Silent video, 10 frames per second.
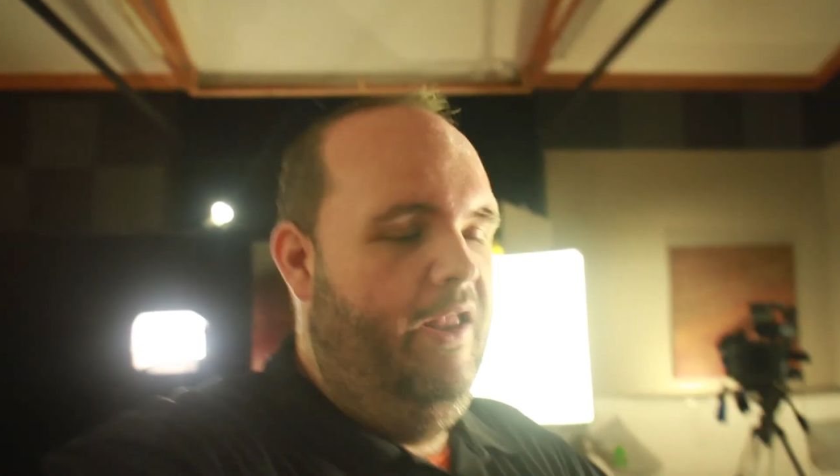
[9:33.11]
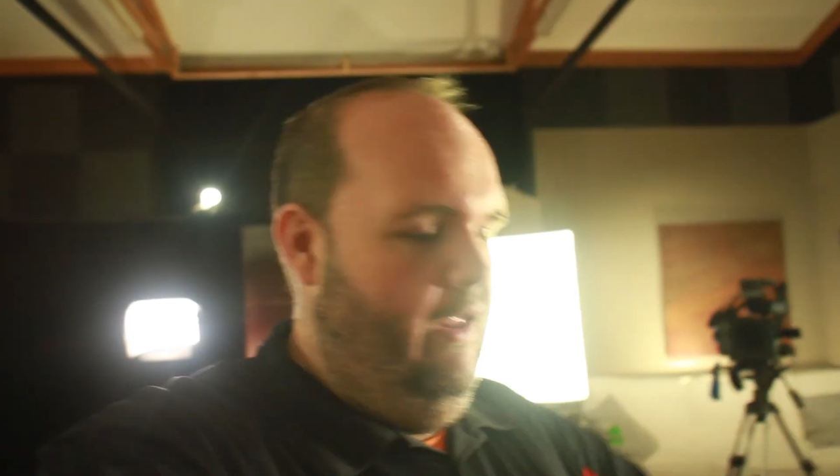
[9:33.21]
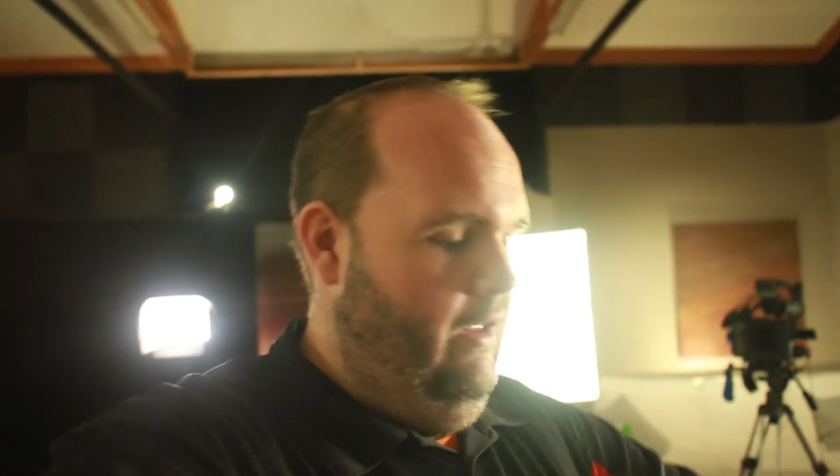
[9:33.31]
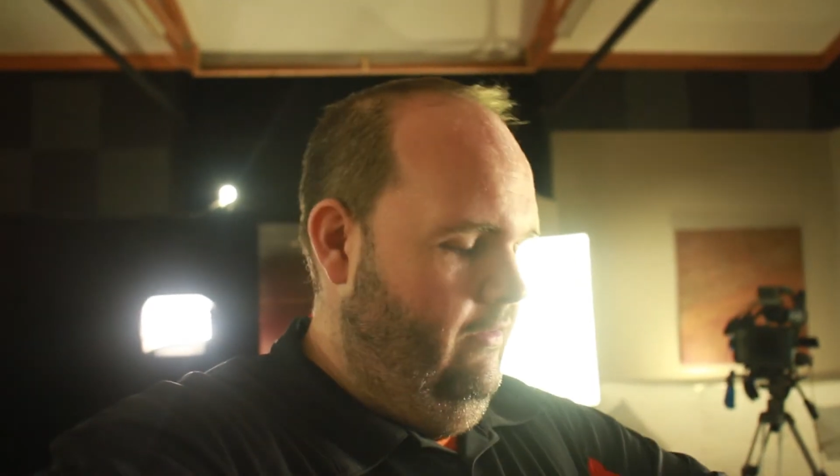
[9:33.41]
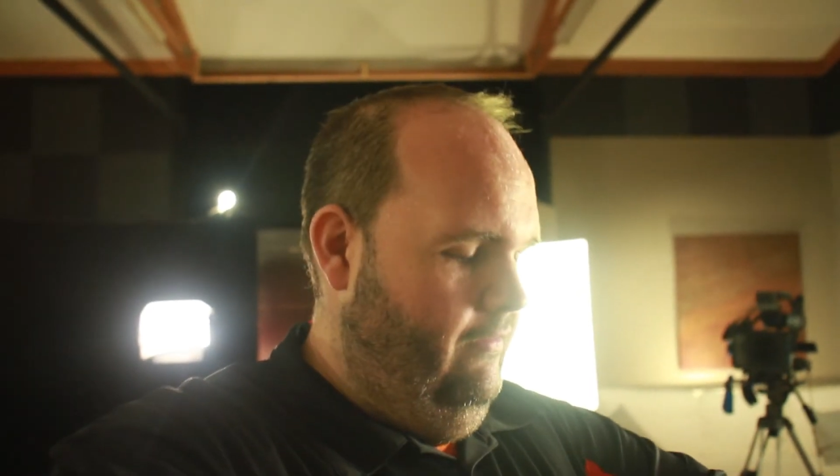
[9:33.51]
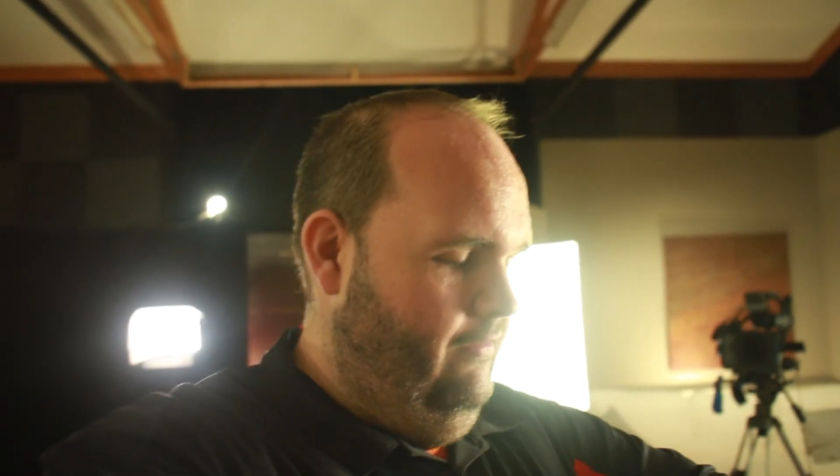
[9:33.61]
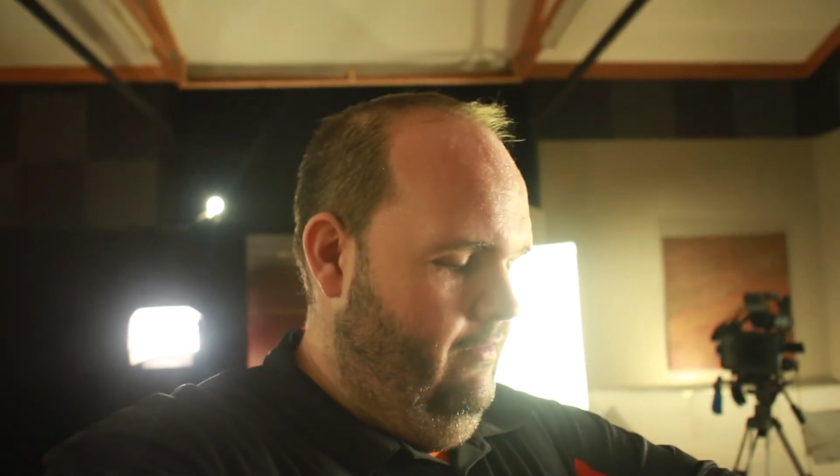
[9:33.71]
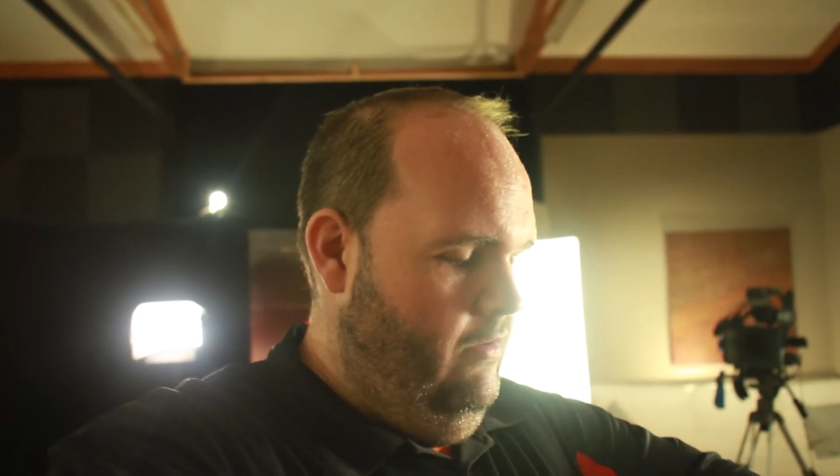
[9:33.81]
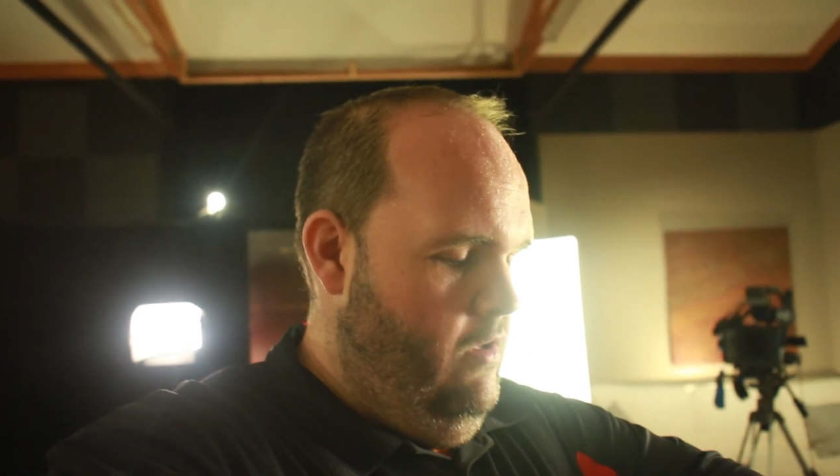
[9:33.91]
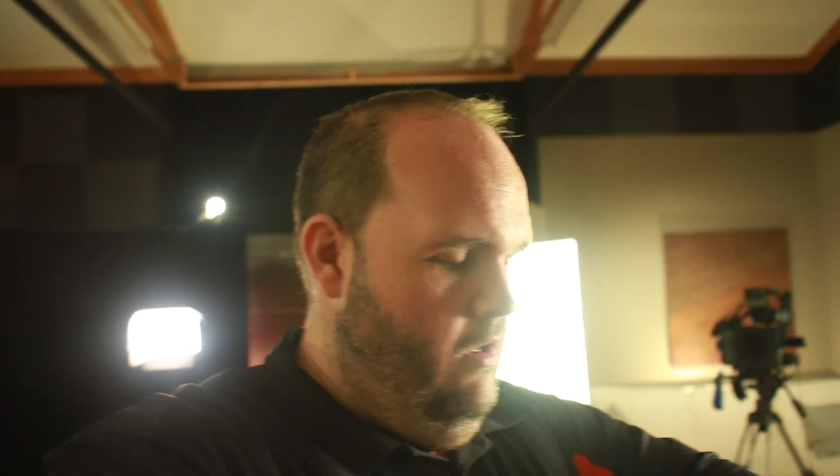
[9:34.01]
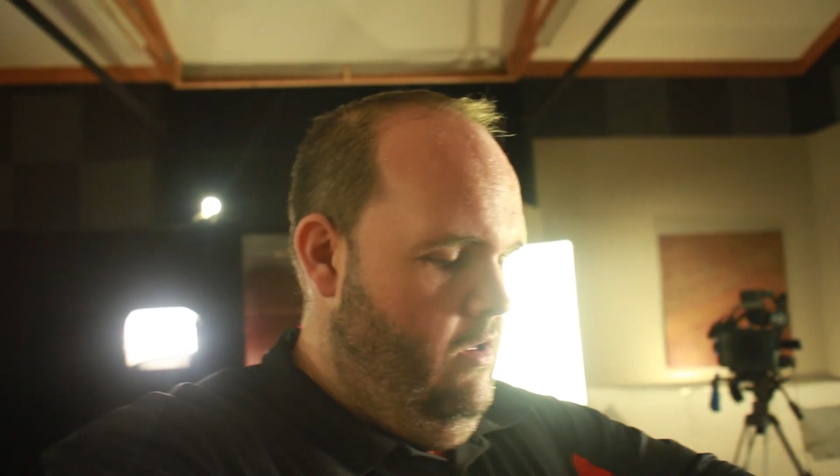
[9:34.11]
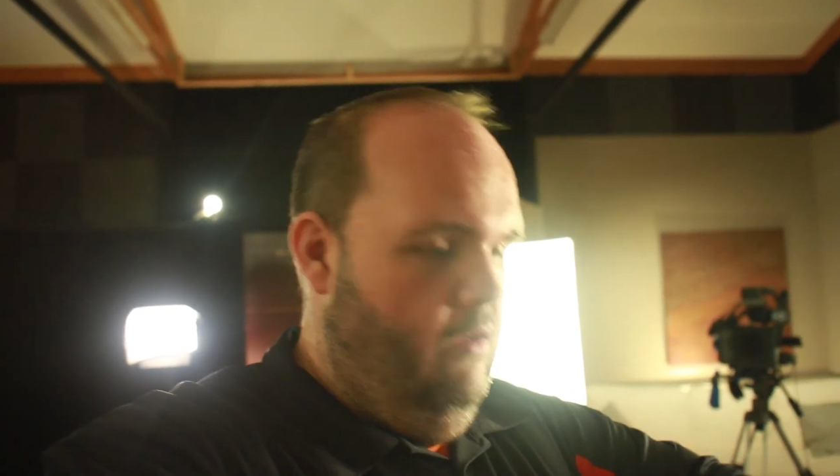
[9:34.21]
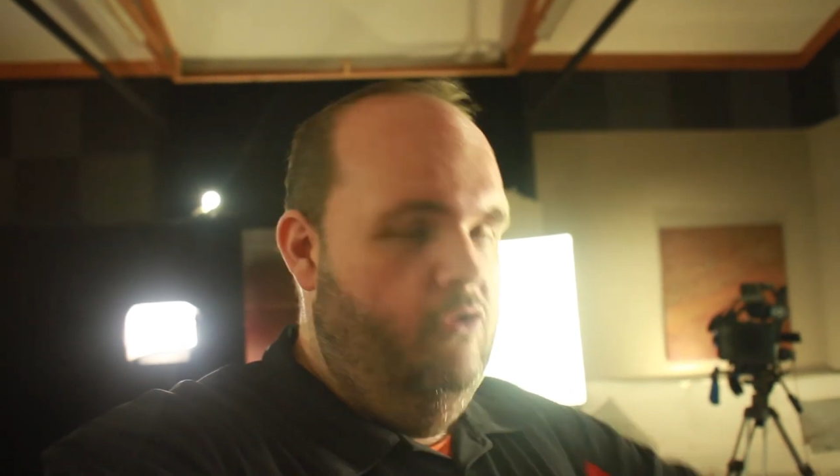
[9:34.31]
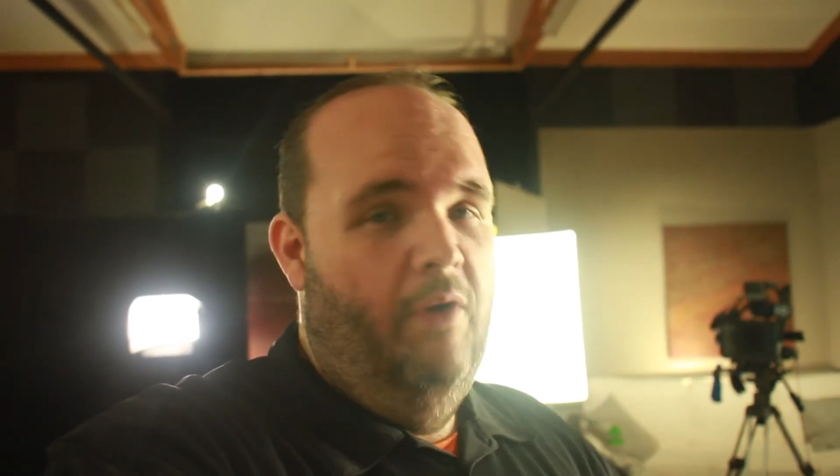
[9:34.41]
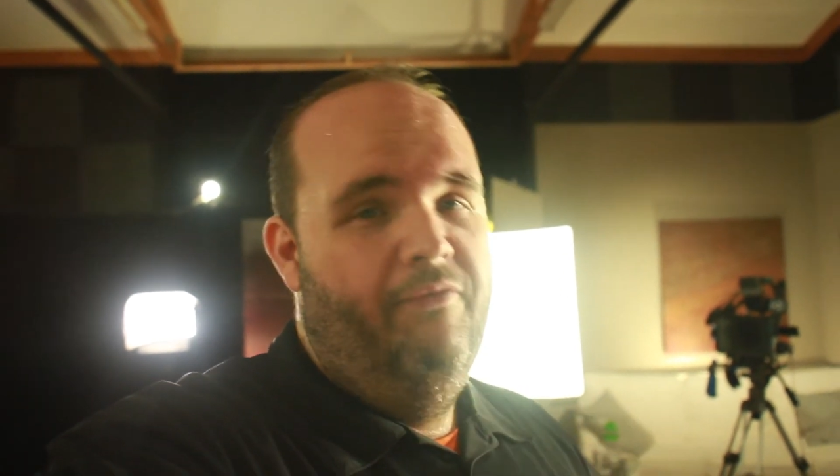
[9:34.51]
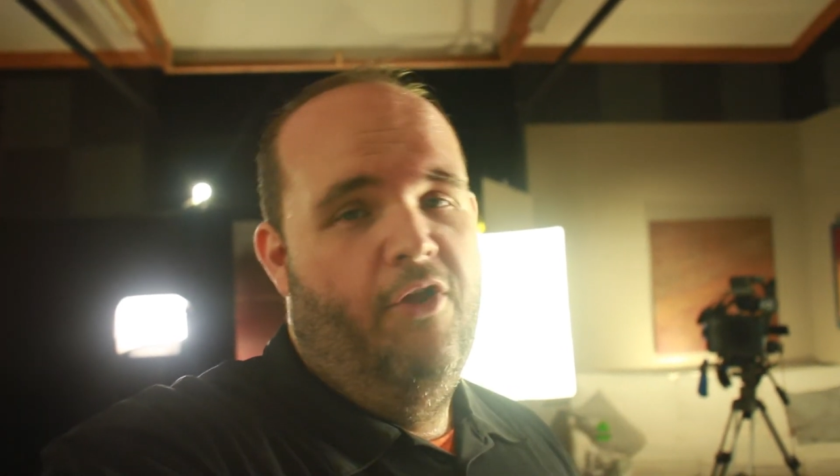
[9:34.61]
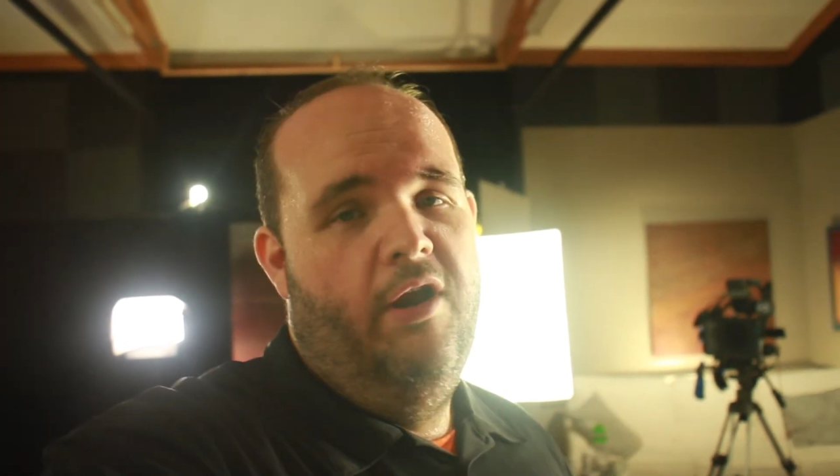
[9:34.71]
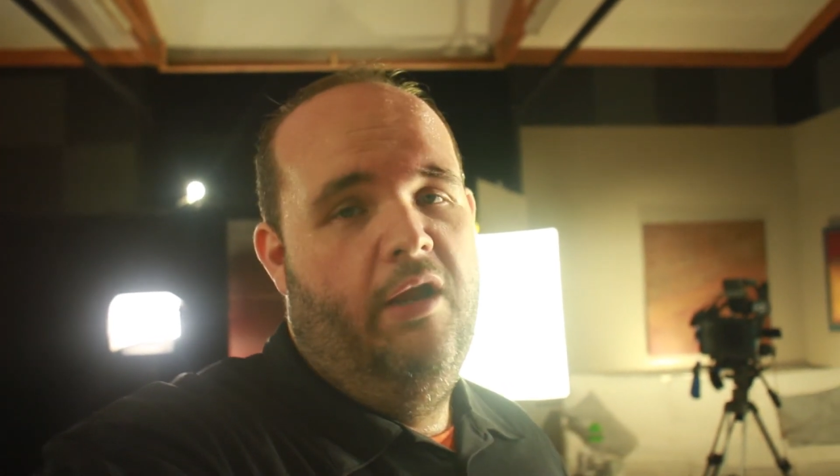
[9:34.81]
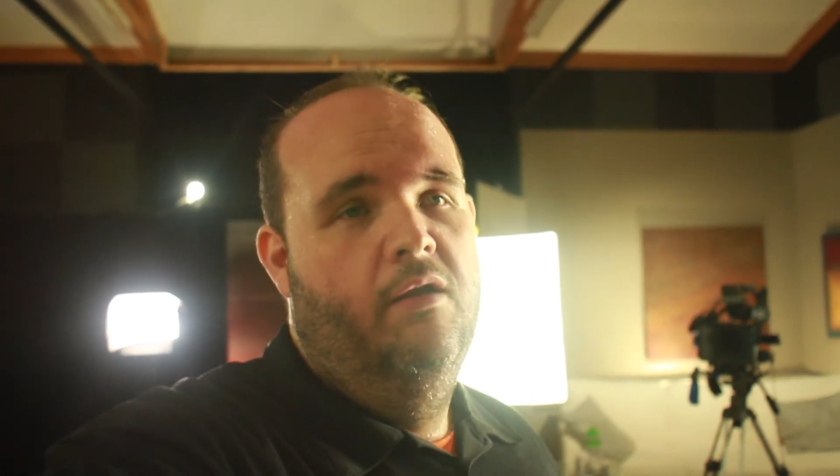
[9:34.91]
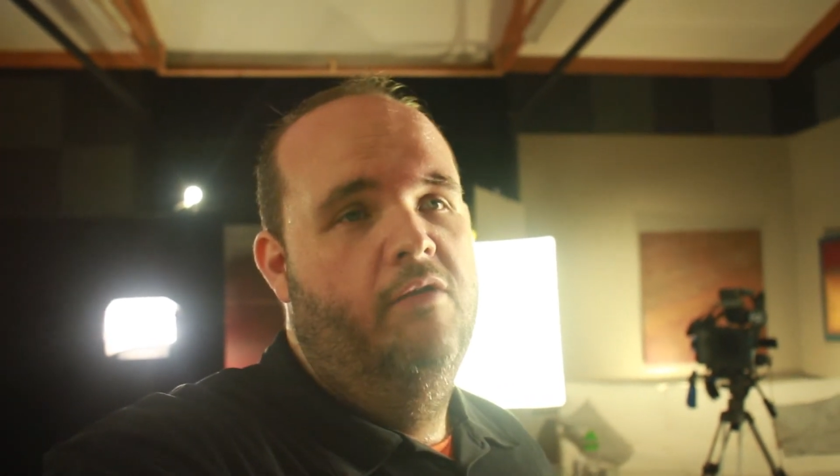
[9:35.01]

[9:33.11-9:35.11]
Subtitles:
is 12:30.